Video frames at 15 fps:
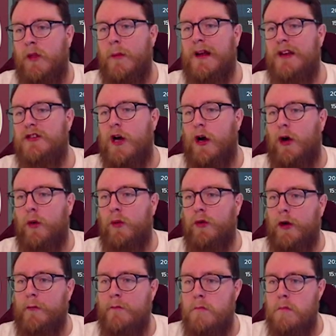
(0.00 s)
Managed to hold
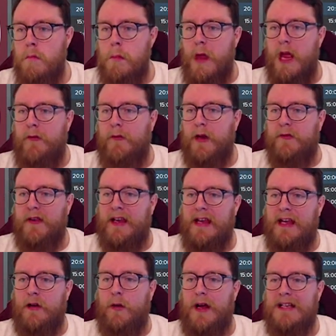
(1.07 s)
on even after they
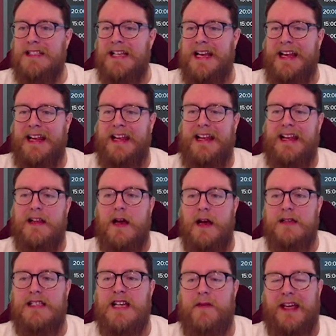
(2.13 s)
equalised. And then
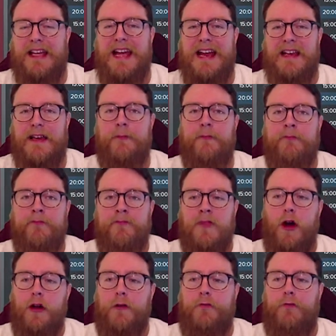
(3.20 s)
Savic getting
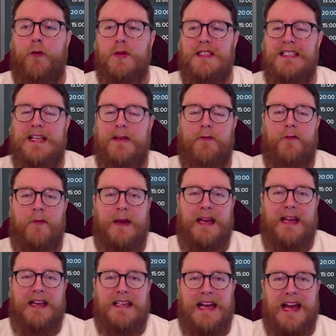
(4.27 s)
on the 47th
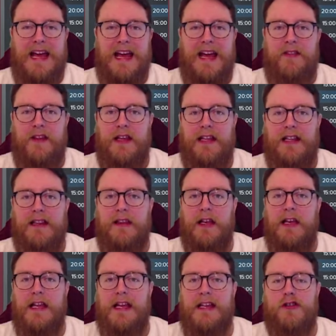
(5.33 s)
minute the
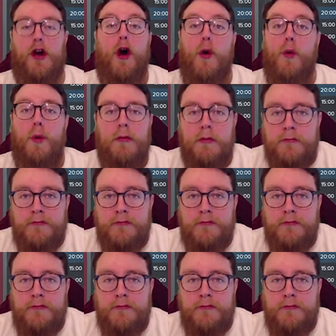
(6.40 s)
lead goal.